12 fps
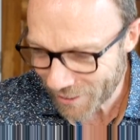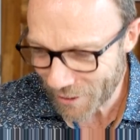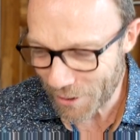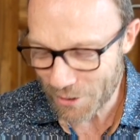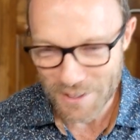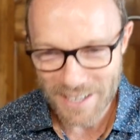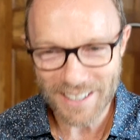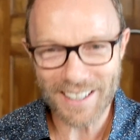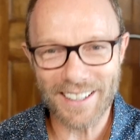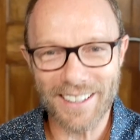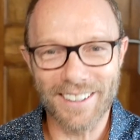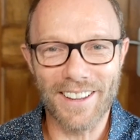I was
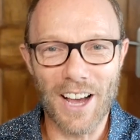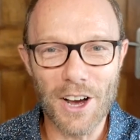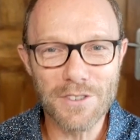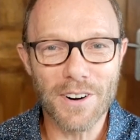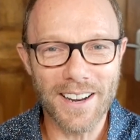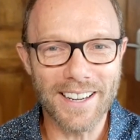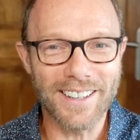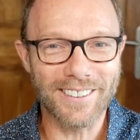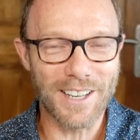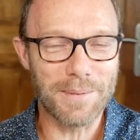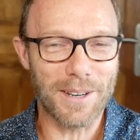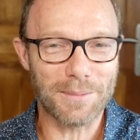reading the O'Reilly
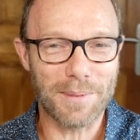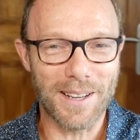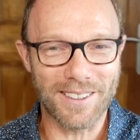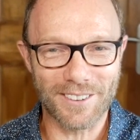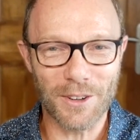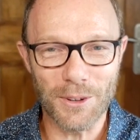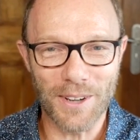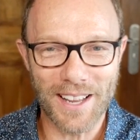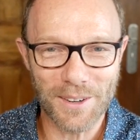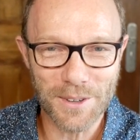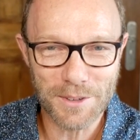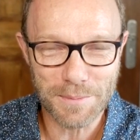C++ core
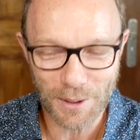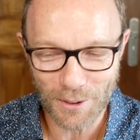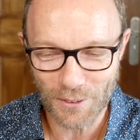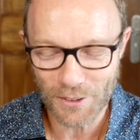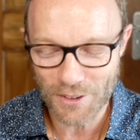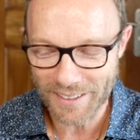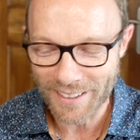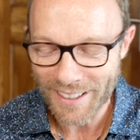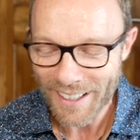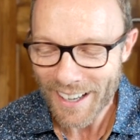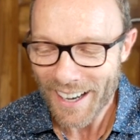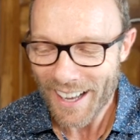language book on the train.
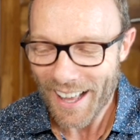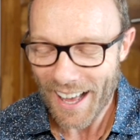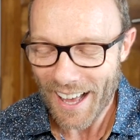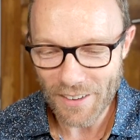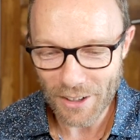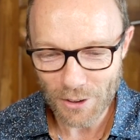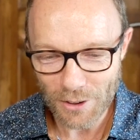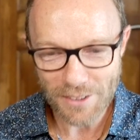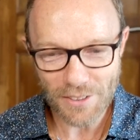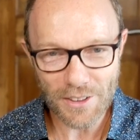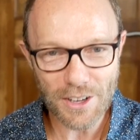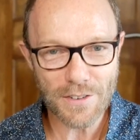And then I got into
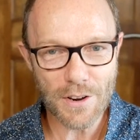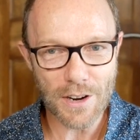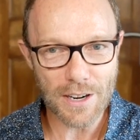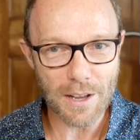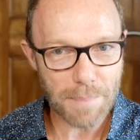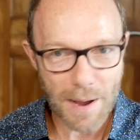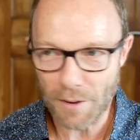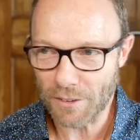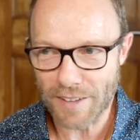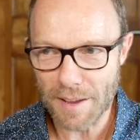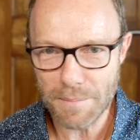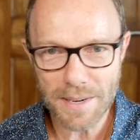the interview, and about
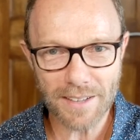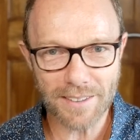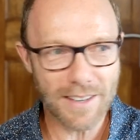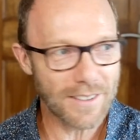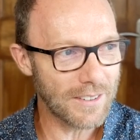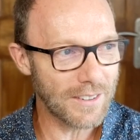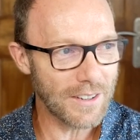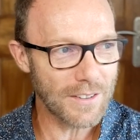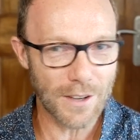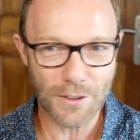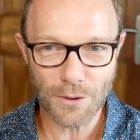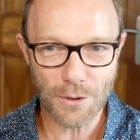10 minutes into this interview,
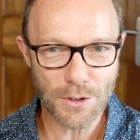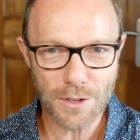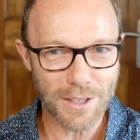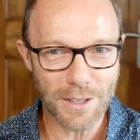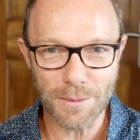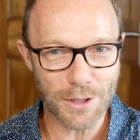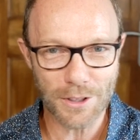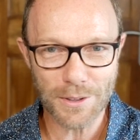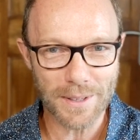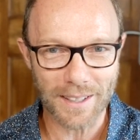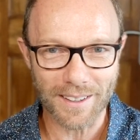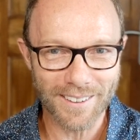I thought, you don't know what you're
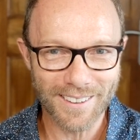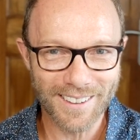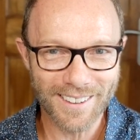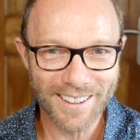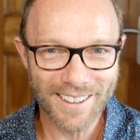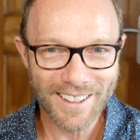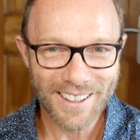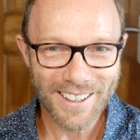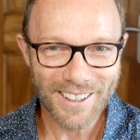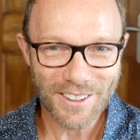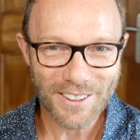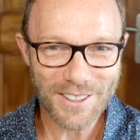doing.
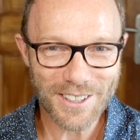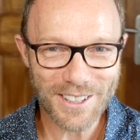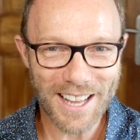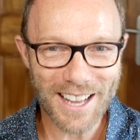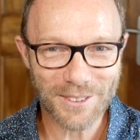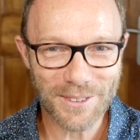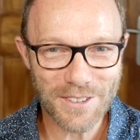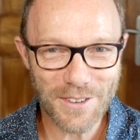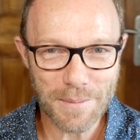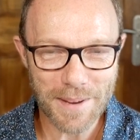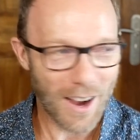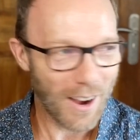You don't know how to
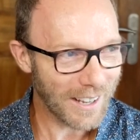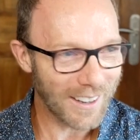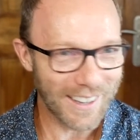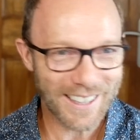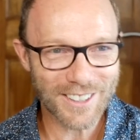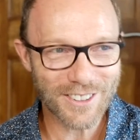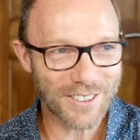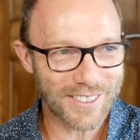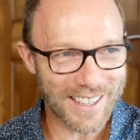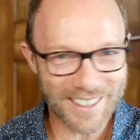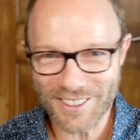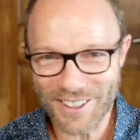interview me. I'm going to just
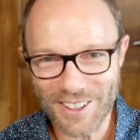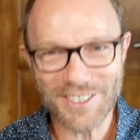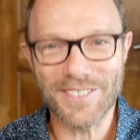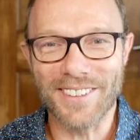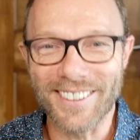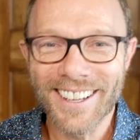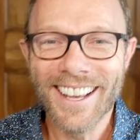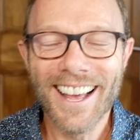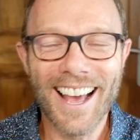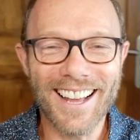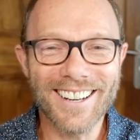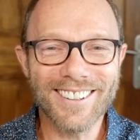take charge of this.
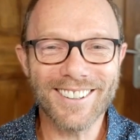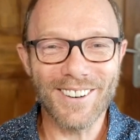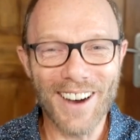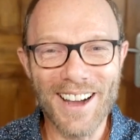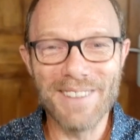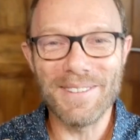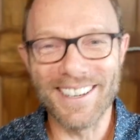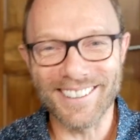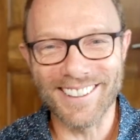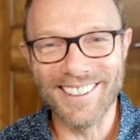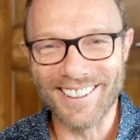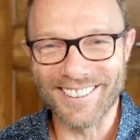And so I
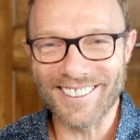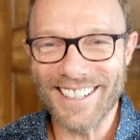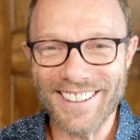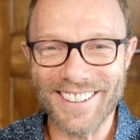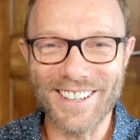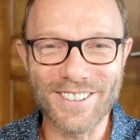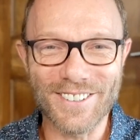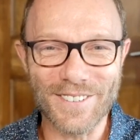basically steered the interview